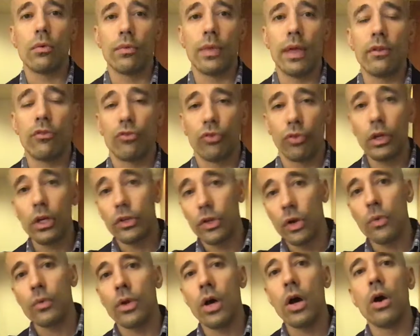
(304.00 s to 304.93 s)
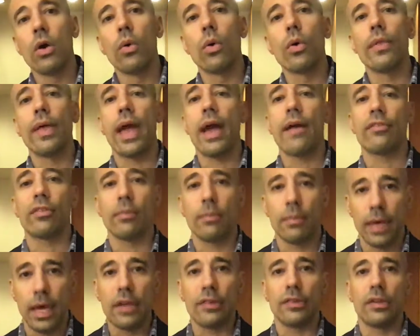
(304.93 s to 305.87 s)
they truly don't know, or they have
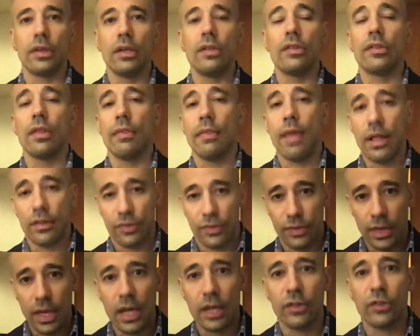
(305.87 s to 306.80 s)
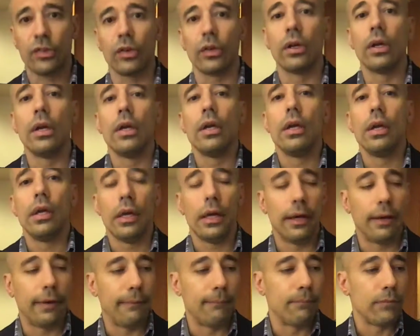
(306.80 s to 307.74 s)
some guesses, then that's the answer.
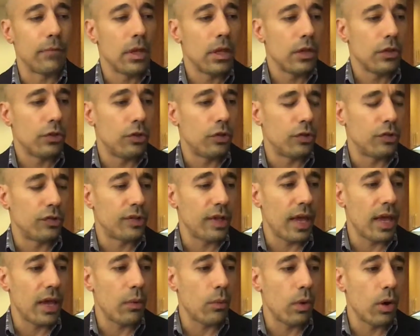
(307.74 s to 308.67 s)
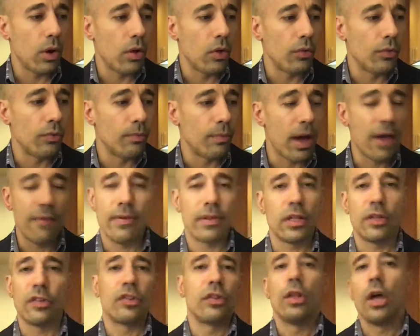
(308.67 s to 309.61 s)
To say, well, my
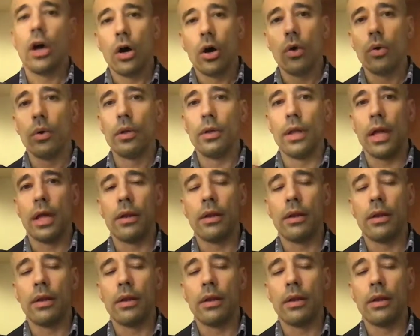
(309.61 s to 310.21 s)
vet doesn't know, and